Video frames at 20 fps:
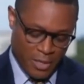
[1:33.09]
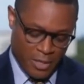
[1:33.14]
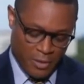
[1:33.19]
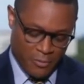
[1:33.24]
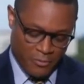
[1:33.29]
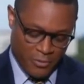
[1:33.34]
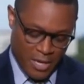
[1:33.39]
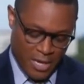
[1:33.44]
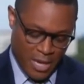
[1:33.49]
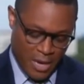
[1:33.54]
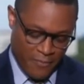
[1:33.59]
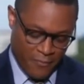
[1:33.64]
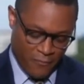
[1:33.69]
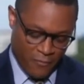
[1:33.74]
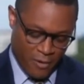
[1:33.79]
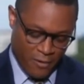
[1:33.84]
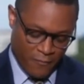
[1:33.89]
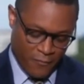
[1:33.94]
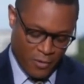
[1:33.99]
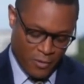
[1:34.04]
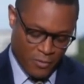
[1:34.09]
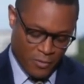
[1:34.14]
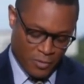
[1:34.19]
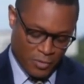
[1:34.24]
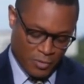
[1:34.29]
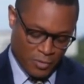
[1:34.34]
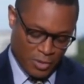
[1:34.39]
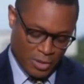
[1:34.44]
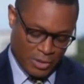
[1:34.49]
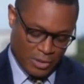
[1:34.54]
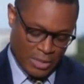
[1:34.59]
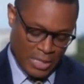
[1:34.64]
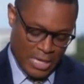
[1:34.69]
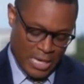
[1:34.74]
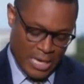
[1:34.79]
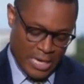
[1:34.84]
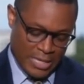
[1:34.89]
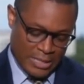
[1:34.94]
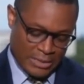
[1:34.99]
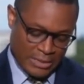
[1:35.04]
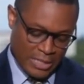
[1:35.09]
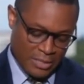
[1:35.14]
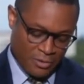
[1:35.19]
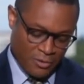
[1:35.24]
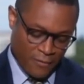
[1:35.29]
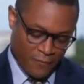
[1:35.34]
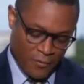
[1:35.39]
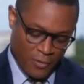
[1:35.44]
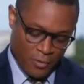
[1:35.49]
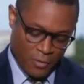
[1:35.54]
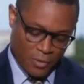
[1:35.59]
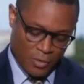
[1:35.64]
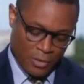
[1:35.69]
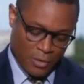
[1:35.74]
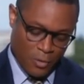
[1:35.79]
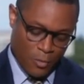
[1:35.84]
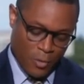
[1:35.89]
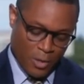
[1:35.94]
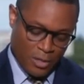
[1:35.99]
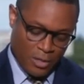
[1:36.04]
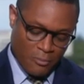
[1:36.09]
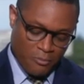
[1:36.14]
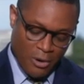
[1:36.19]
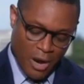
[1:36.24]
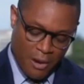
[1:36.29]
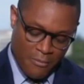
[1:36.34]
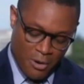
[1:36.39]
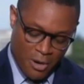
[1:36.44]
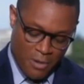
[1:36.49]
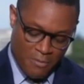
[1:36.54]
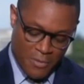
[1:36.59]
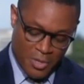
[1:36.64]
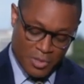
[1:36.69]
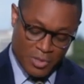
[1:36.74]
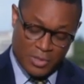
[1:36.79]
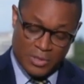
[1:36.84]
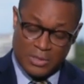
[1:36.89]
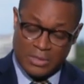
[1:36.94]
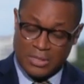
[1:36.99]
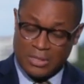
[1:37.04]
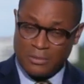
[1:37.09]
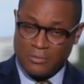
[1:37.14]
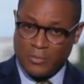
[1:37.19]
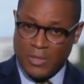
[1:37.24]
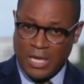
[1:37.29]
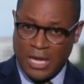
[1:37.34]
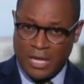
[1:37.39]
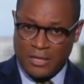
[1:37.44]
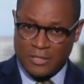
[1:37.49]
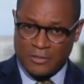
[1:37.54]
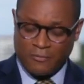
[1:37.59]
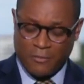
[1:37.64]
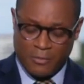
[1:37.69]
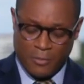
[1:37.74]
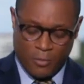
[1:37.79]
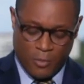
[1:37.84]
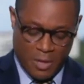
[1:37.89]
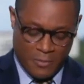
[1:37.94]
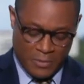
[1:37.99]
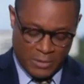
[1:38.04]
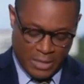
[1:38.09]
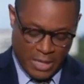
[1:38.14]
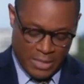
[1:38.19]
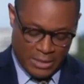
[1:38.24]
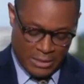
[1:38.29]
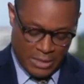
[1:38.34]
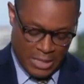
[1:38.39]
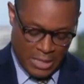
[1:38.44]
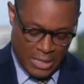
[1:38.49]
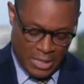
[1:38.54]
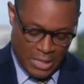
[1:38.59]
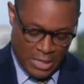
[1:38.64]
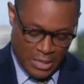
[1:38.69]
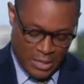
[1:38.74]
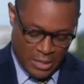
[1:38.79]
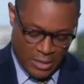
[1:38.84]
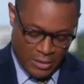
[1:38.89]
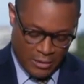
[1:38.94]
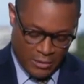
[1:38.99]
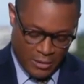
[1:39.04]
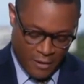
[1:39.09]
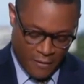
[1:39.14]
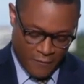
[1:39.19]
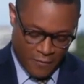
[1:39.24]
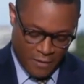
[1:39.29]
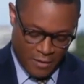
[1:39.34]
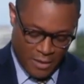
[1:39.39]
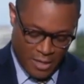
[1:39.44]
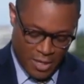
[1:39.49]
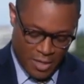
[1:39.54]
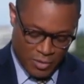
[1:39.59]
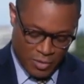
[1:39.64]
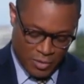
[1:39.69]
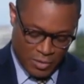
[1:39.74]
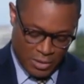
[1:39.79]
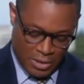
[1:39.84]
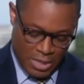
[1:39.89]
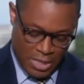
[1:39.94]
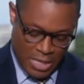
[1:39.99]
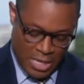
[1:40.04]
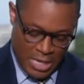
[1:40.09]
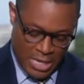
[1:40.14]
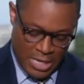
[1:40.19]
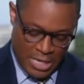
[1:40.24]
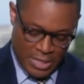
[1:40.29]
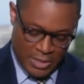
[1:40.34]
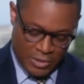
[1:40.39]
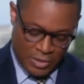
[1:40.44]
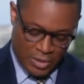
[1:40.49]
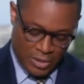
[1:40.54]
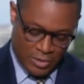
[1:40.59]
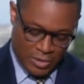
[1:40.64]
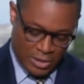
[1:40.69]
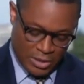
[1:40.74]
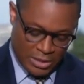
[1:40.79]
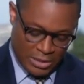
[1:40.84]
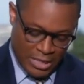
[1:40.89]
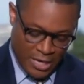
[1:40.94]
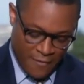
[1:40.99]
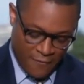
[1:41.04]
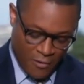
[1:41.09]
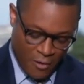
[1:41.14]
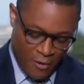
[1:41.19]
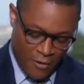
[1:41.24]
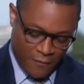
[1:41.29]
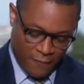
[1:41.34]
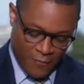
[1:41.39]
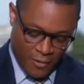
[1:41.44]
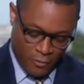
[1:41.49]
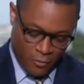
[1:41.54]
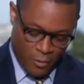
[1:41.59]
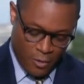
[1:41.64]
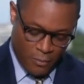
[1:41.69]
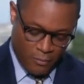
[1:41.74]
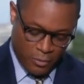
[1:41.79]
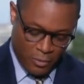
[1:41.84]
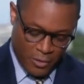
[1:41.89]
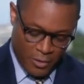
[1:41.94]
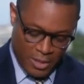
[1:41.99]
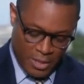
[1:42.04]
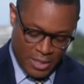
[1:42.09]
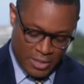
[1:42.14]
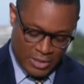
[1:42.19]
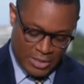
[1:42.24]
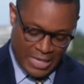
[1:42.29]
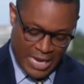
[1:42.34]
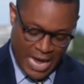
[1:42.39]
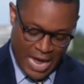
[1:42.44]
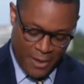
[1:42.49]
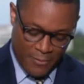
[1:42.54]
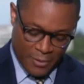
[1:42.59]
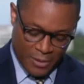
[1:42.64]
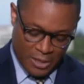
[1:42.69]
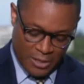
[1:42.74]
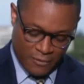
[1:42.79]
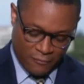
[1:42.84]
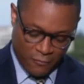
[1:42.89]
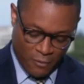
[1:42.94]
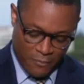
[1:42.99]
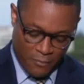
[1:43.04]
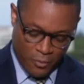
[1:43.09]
bring up for our viewers, or just say to our viewers, one of the primary missions, and we got this from the website of the agency, is to safeguard federal employees and applicants from